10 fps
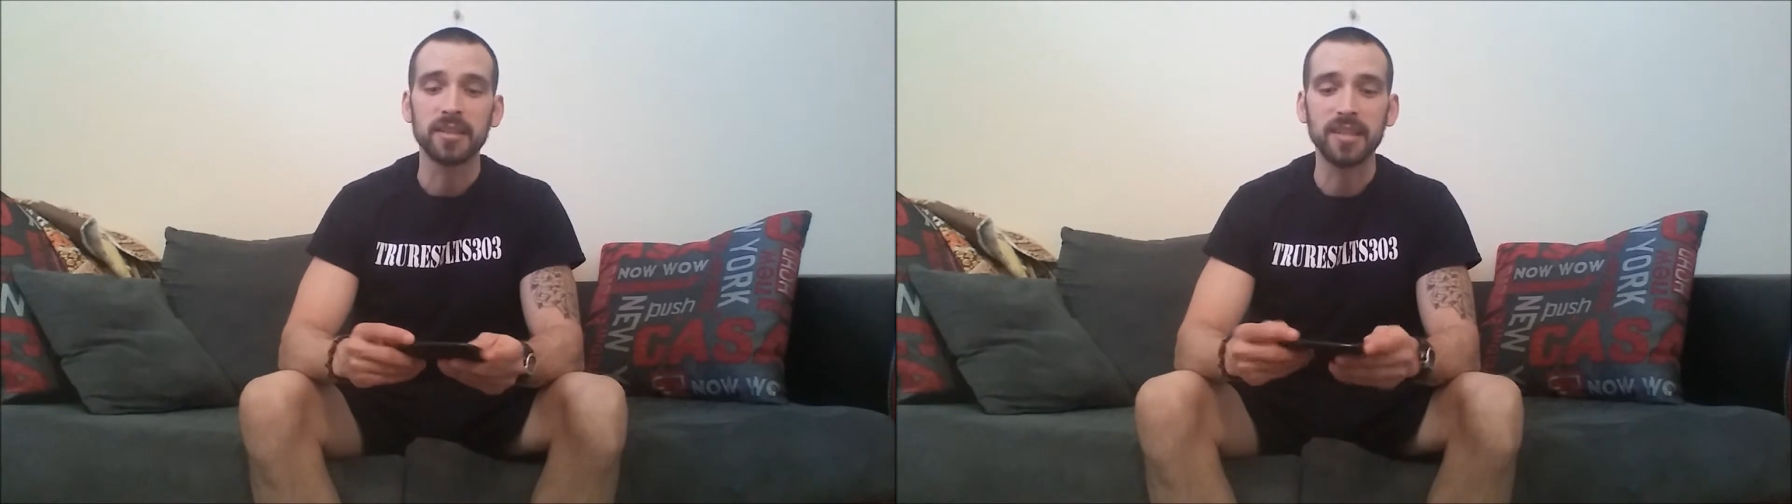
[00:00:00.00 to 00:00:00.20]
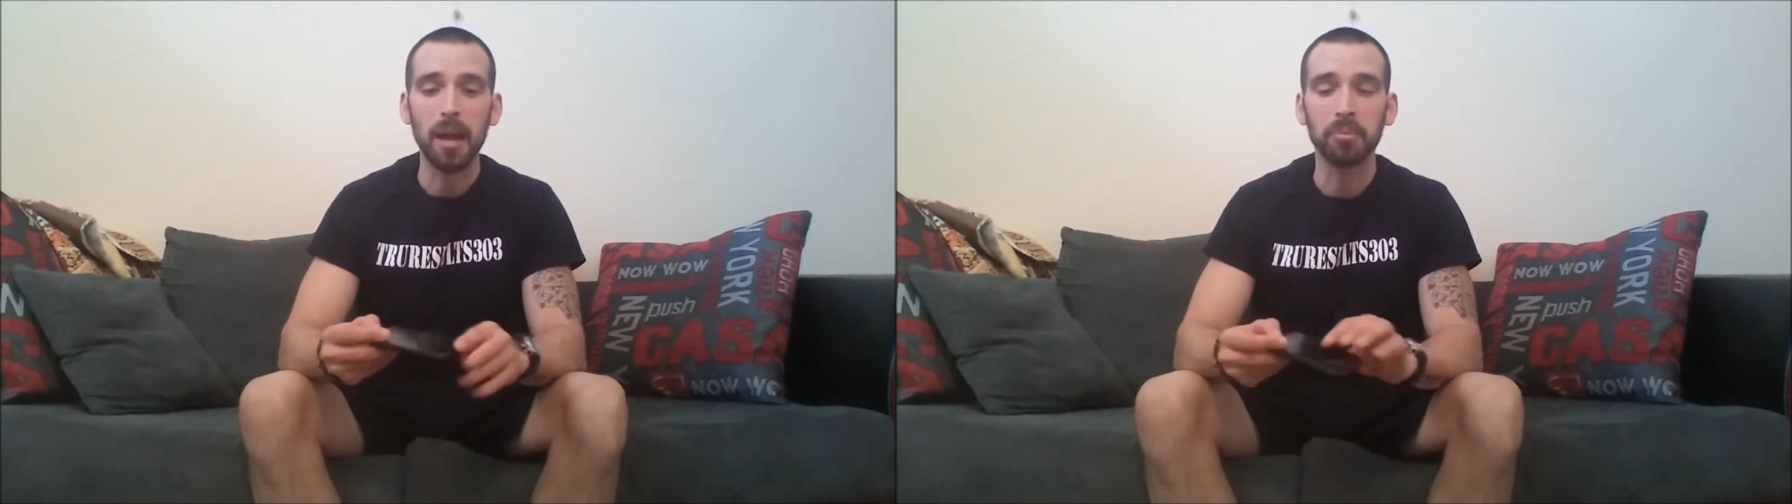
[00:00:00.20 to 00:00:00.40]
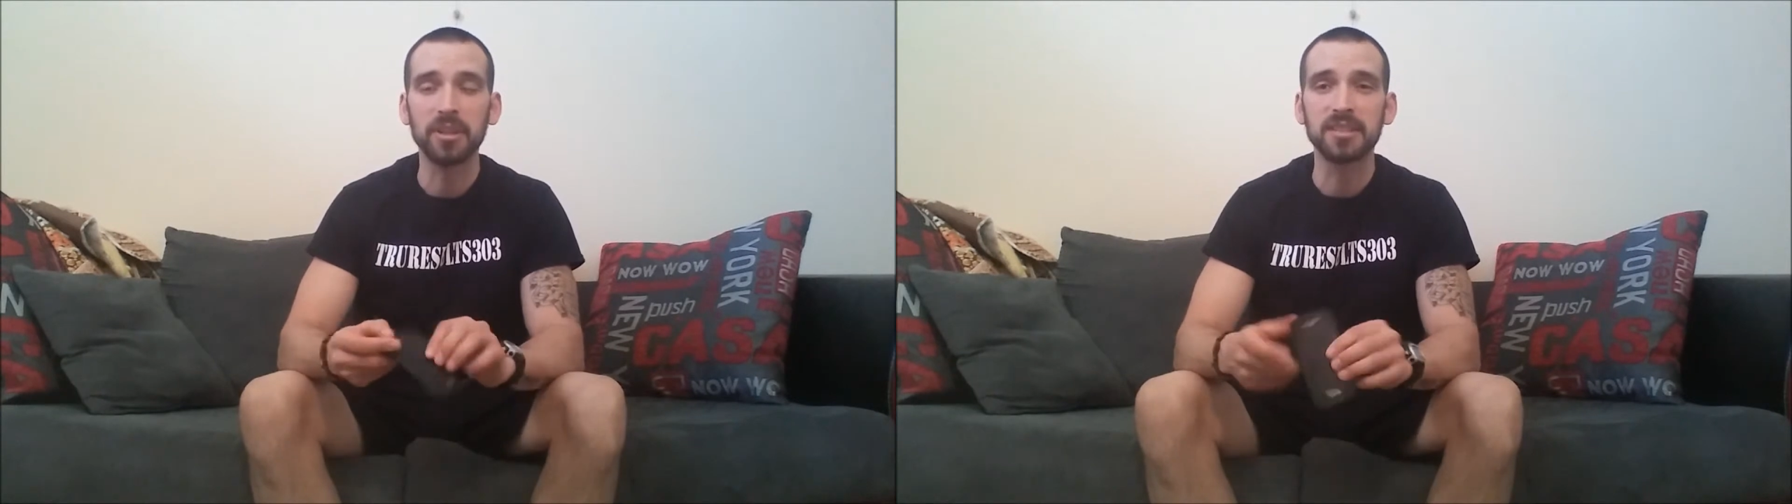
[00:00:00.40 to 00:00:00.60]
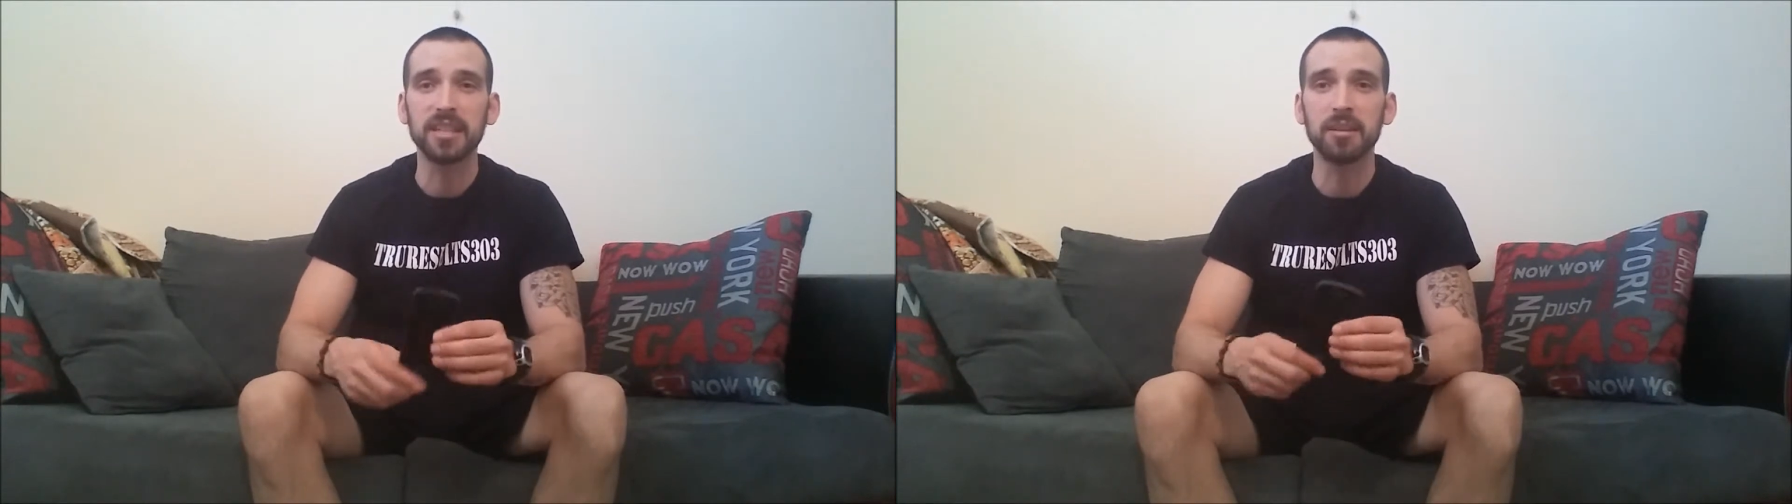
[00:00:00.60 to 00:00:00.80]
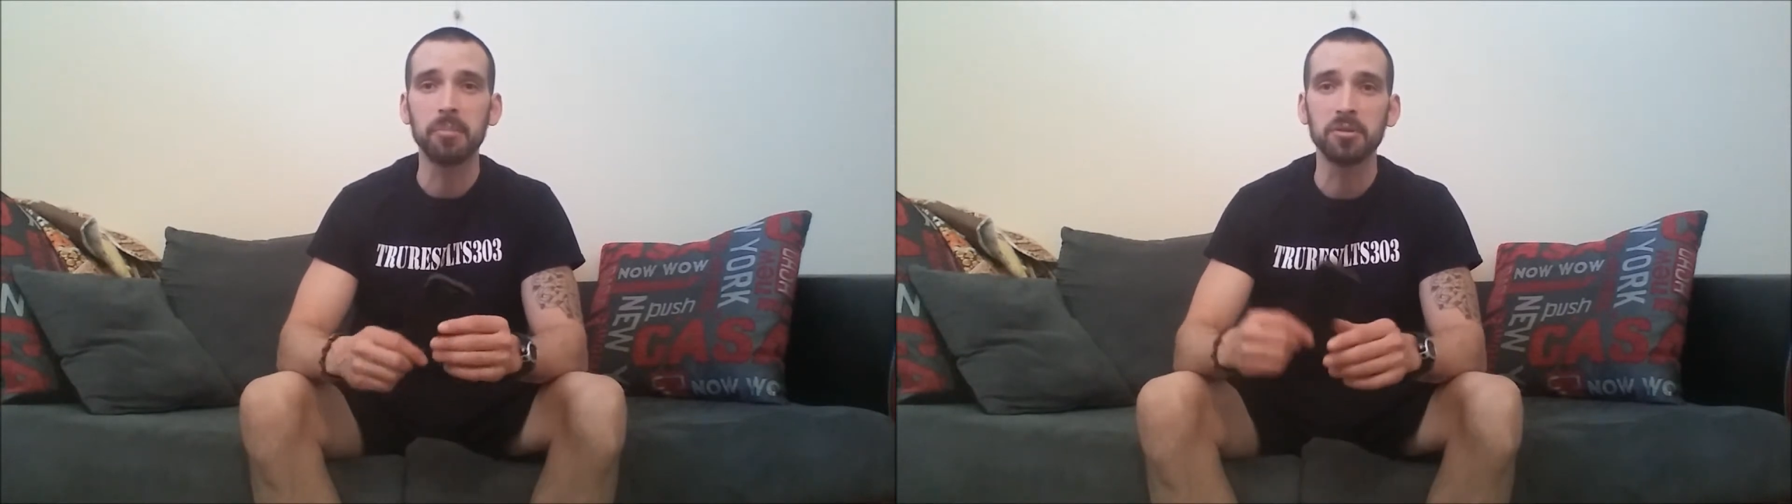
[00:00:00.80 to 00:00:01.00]
Stop
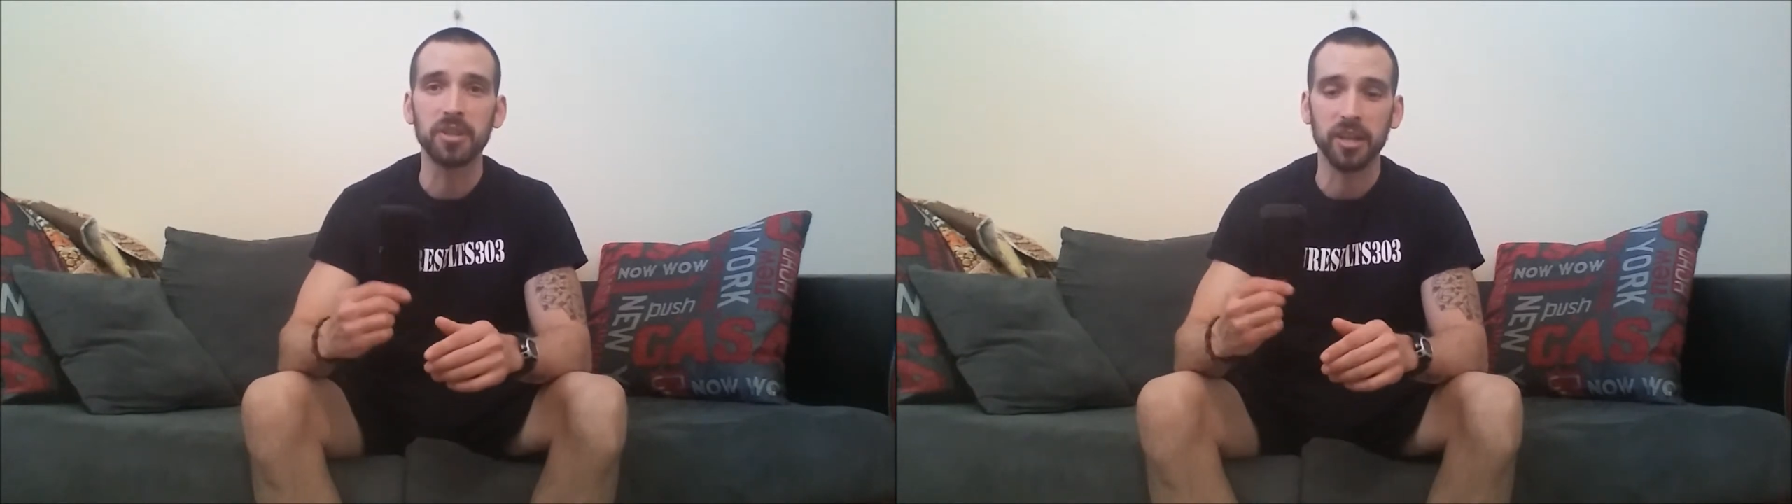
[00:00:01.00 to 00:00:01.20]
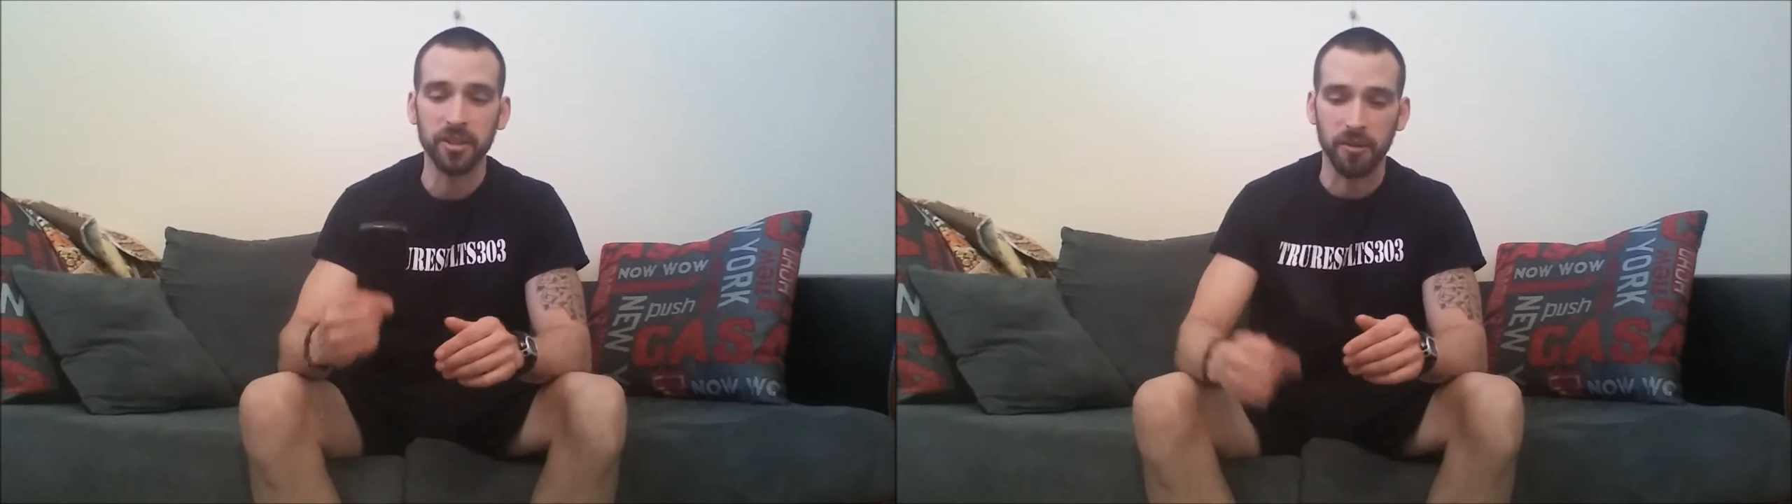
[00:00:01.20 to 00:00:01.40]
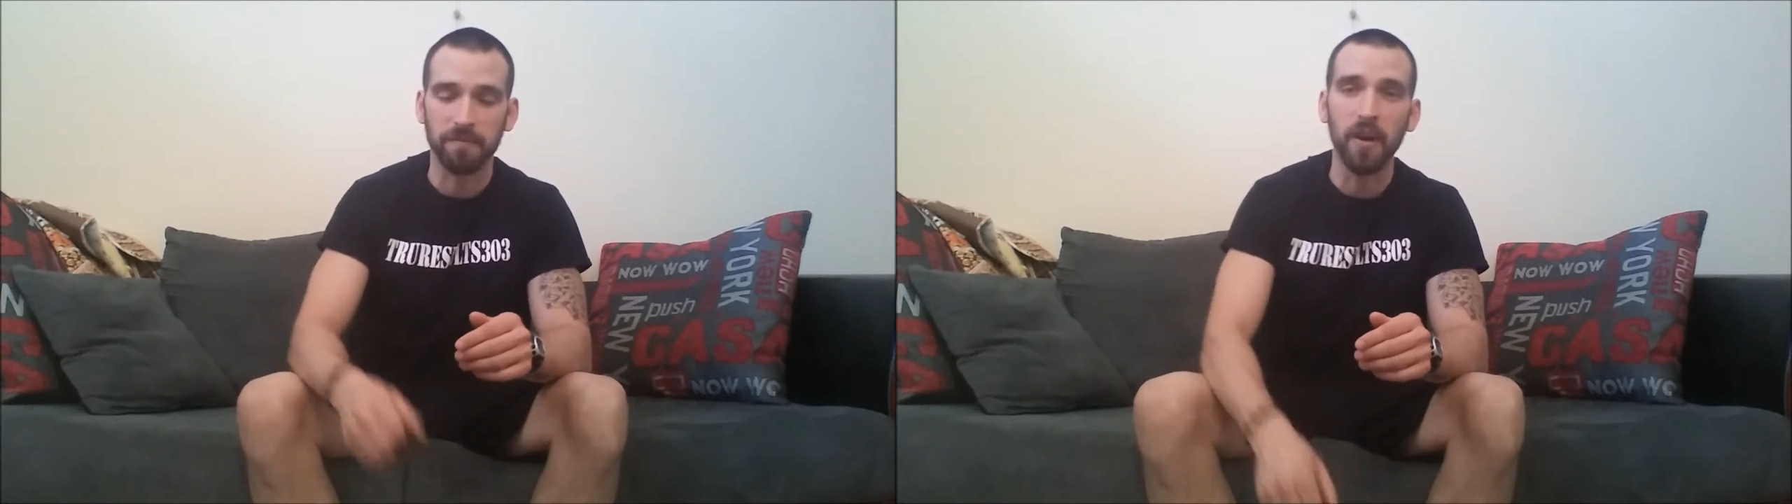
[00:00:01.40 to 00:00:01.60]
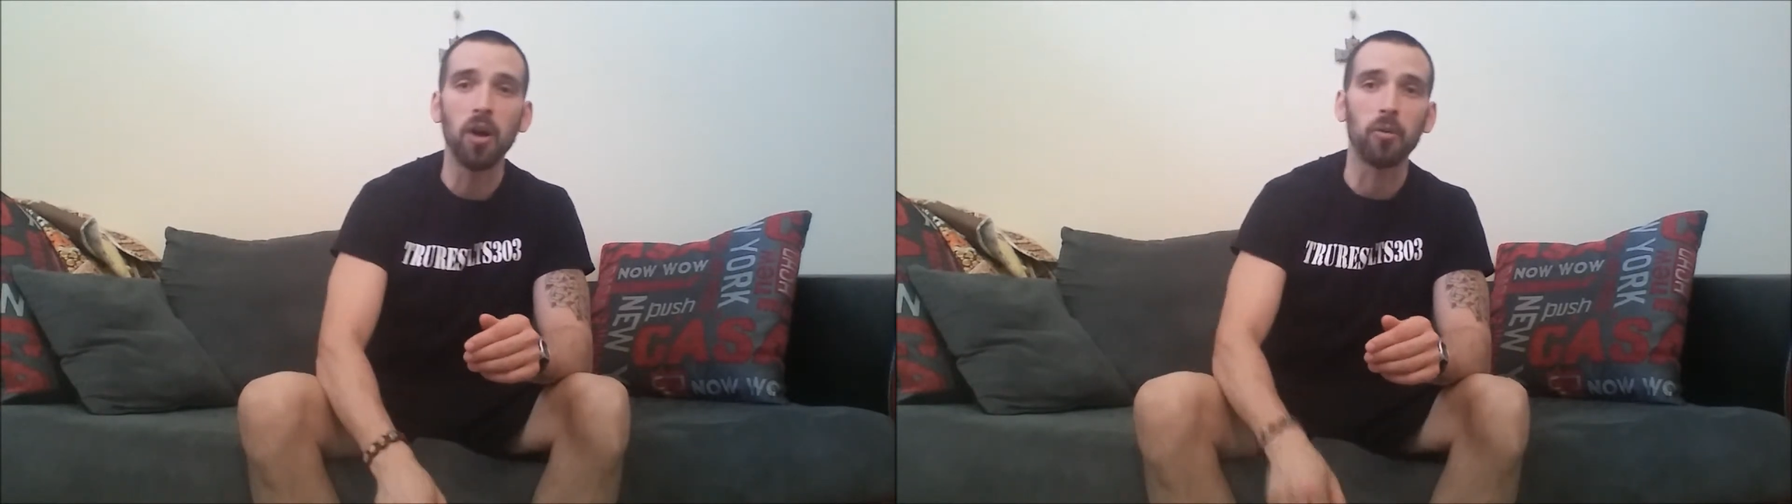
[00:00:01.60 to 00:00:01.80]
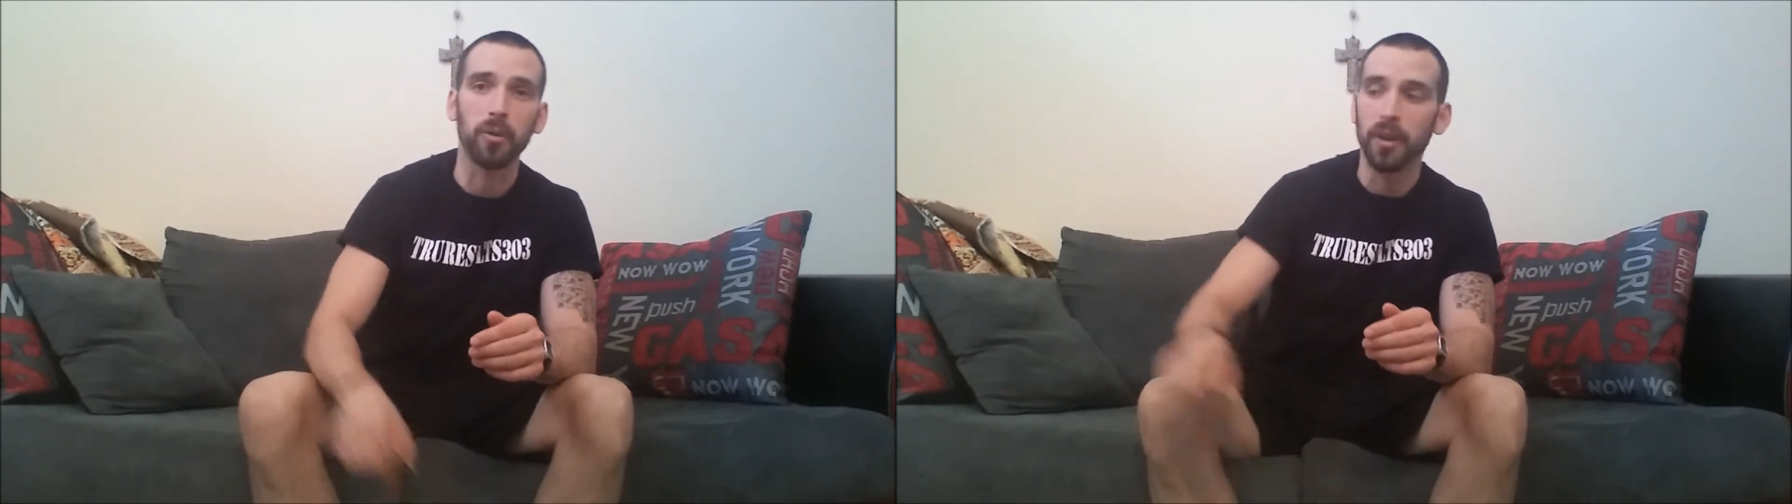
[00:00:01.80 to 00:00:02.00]
listening to music on your
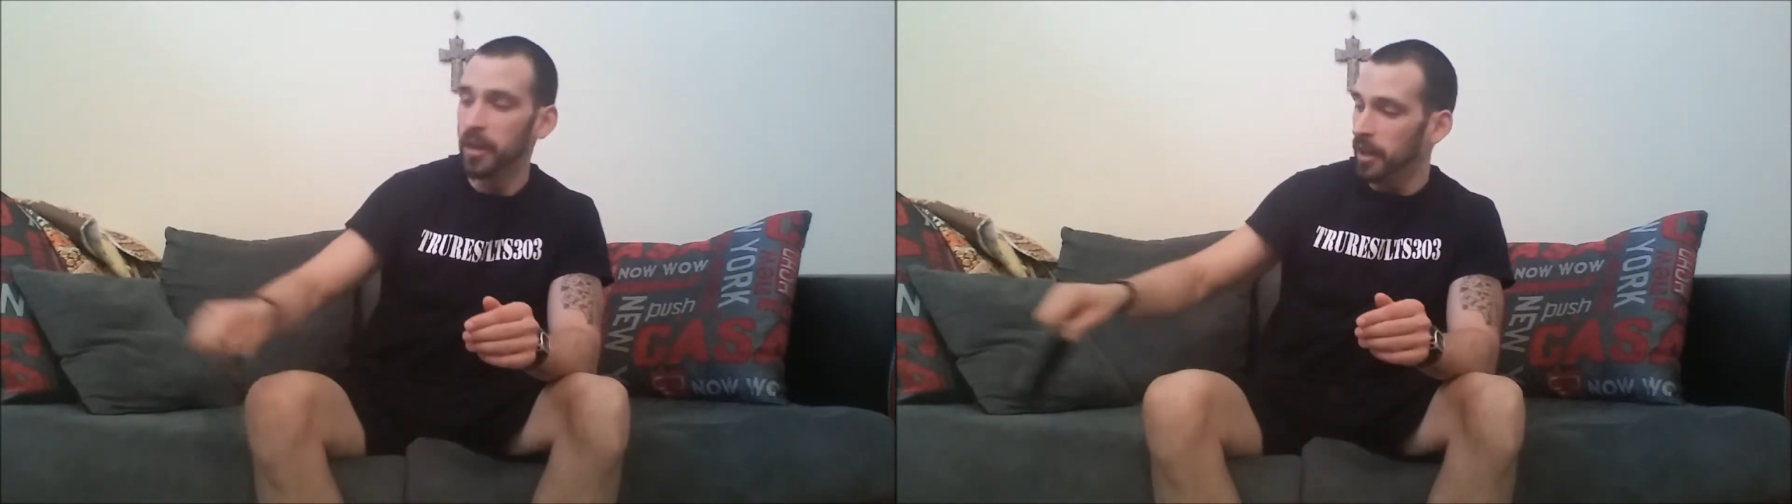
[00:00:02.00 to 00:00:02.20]
phone,